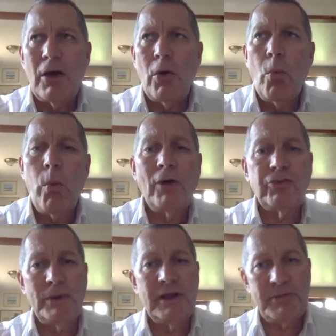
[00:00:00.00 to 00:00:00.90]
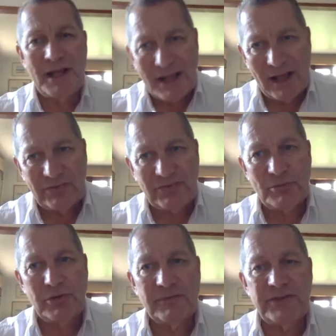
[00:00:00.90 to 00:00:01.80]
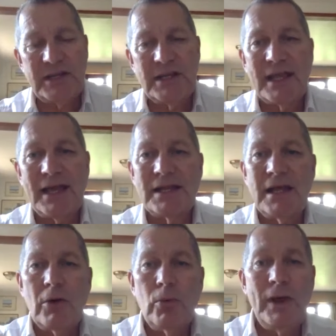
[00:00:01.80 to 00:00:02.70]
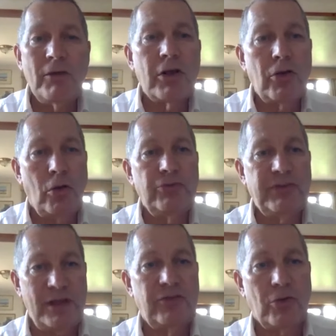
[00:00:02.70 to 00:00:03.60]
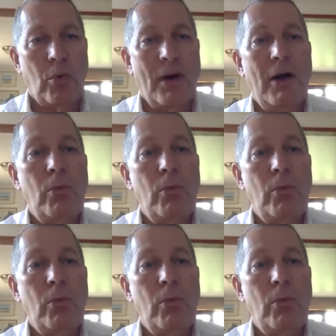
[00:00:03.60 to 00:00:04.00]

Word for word: whilst we're going to be a customer of TCAT, we're a content acquirer.